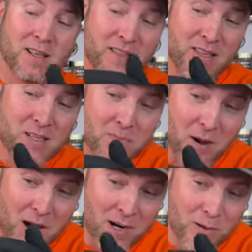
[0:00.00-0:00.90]
This
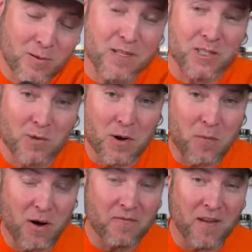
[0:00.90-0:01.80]
bottle is
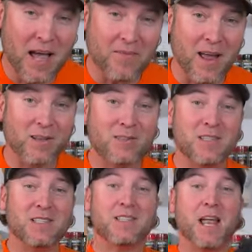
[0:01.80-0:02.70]
3.5
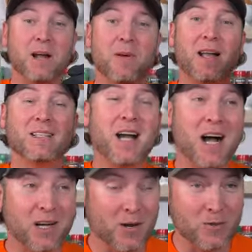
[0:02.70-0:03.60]
ounces. Think about
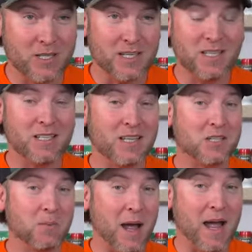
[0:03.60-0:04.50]
taco seasonings that
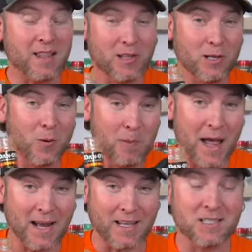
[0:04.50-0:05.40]
you buy in the little
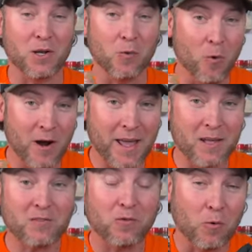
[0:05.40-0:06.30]
packets. They're one
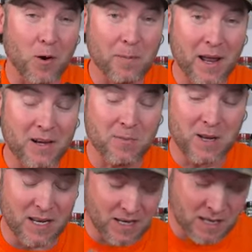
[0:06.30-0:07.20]
ounce for one pound of meat.